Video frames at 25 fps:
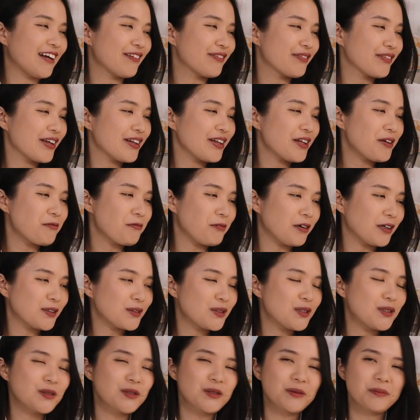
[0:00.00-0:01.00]
I really
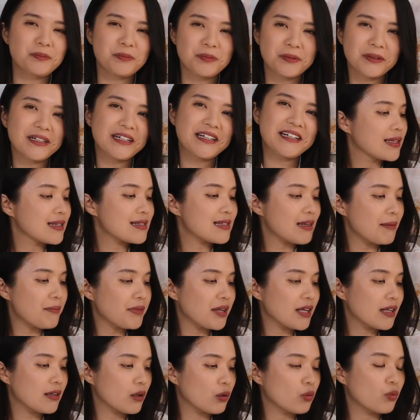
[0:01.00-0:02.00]
wanted to bring
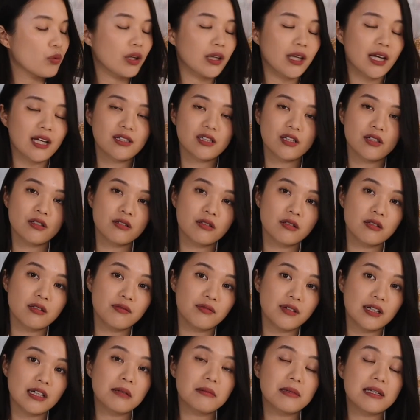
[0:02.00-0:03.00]
something related to the
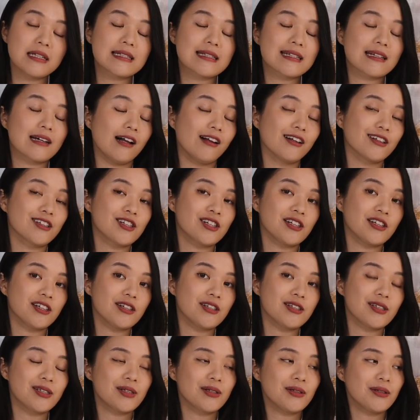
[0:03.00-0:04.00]
Vietnamese culture
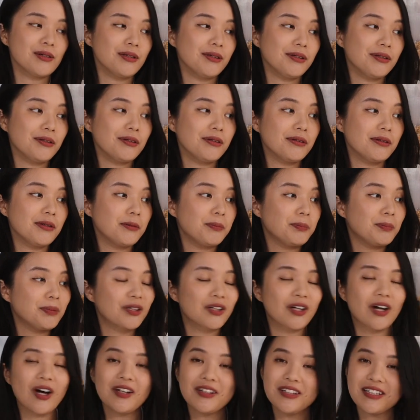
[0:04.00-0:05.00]
to
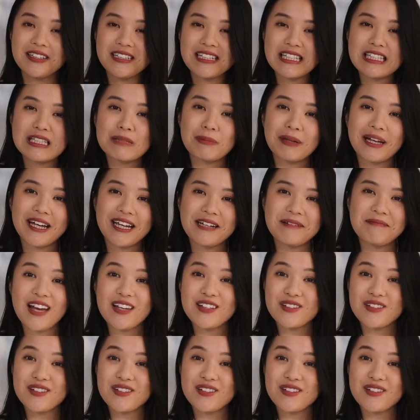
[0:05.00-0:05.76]
put on the display.